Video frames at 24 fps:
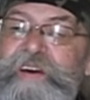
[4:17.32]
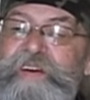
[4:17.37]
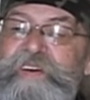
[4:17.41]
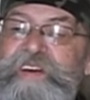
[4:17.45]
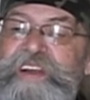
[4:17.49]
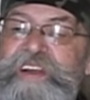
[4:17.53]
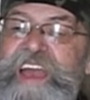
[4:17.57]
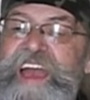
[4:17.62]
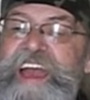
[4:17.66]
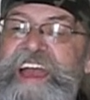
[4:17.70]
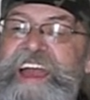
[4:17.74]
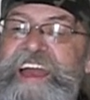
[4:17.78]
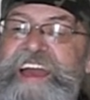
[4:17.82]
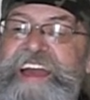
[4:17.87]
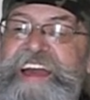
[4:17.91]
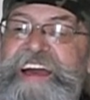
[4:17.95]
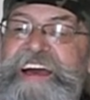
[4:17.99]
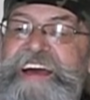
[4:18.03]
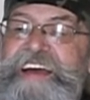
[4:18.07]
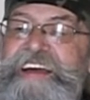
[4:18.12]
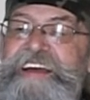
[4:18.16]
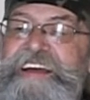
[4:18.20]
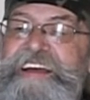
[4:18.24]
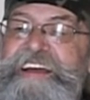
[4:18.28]
Okay,
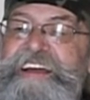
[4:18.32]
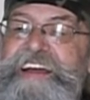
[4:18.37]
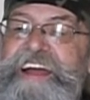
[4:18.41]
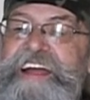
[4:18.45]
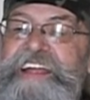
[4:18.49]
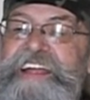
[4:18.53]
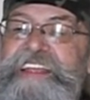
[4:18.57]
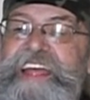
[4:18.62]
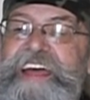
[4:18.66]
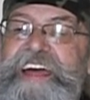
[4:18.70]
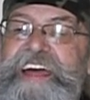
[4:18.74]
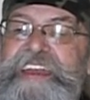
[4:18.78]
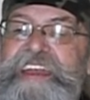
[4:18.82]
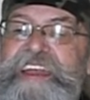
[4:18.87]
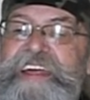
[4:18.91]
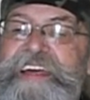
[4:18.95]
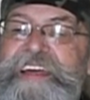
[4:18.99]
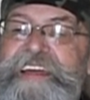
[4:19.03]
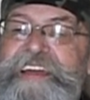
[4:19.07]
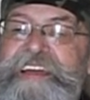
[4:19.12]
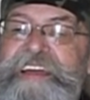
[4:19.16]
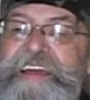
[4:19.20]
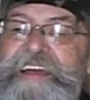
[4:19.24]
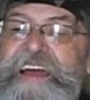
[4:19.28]
and then
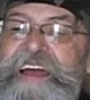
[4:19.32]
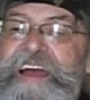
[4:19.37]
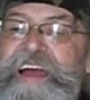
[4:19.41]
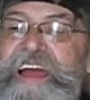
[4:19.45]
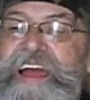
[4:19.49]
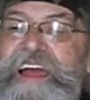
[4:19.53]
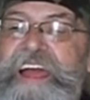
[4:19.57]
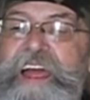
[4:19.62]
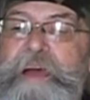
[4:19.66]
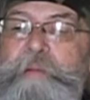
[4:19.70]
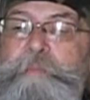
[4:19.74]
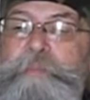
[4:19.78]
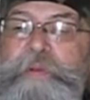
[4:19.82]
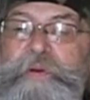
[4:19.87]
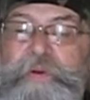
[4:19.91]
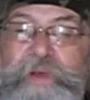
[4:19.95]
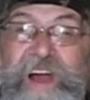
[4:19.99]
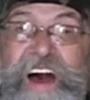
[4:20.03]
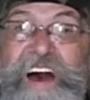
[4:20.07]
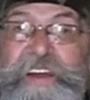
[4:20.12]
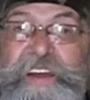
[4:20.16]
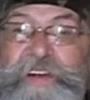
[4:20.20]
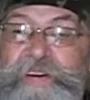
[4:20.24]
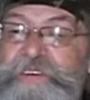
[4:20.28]

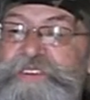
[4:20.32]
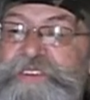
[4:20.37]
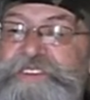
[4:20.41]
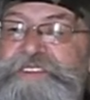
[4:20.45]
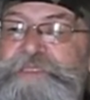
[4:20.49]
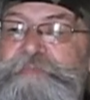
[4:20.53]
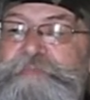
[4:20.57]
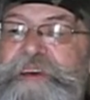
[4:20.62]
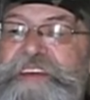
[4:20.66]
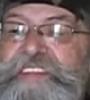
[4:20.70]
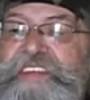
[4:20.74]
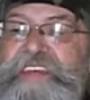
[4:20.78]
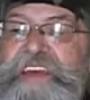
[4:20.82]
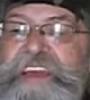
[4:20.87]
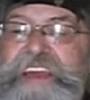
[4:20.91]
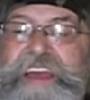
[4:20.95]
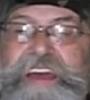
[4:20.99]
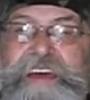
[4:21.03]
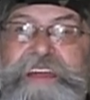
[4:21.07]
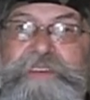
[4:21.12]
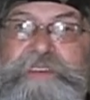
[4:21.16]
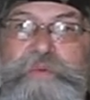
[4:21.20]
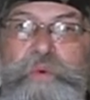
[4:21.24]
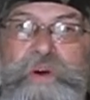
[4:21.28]
Emberado Smithing
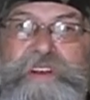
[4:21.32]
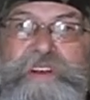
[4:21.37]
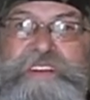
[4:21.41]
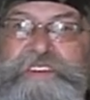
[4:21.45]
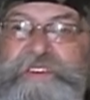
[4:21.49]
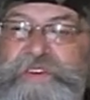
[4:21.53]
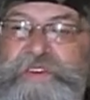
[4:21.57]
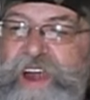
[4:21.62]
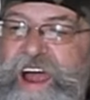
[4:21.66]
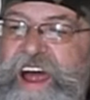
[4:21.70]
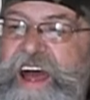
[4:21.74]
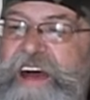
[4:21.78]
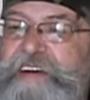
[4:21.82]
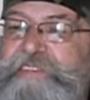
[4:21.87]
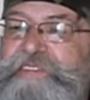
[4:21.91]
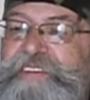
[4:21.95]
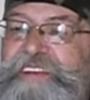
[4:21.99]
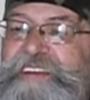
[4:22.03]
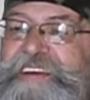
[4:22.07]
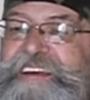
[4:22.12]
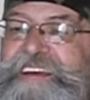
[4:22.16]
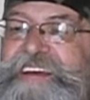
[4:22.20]
and Woodcraft.